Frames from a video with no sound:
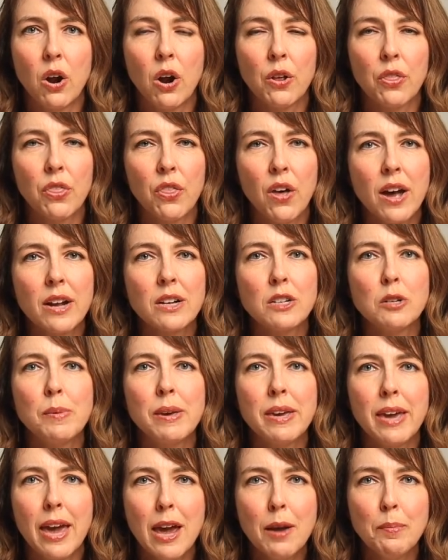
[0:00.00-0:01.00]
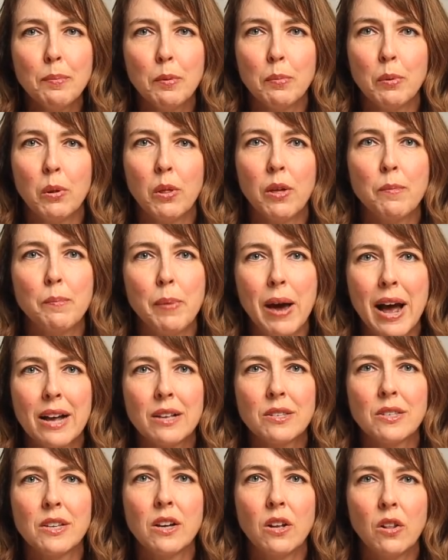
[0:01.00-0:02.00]
are thought to be capable of
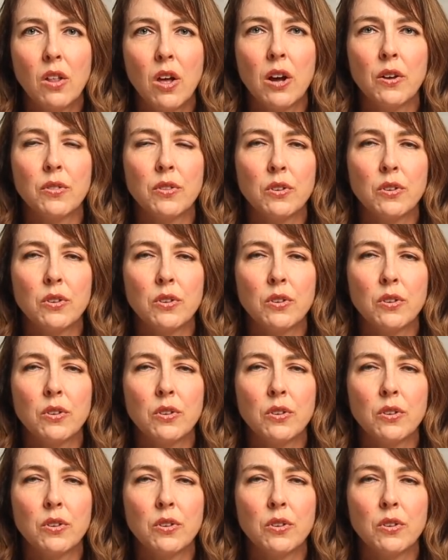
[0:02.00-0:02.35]
passing along